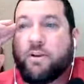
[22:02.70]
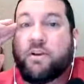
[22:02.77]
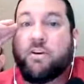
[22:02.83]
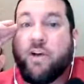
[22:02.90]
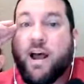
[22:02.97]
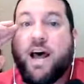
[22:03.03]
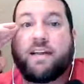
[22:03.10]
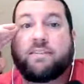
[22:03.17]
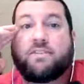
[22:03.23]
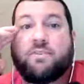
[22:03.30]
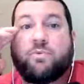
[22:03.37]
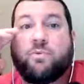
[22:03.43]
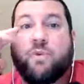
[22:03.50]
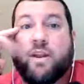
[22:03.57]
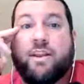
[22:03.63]
your eyes to
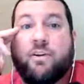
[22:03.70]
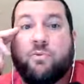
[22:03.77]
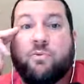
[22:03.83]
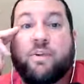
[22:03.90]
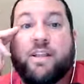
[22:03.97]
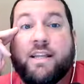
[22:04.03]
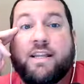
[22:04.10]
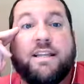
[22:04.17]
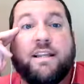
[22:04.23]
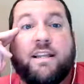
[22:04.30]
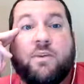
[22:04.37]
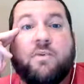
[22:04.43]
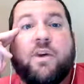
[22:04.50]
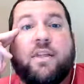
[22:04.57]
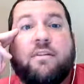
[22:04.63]
what they're really dealing
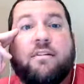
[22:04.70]
with.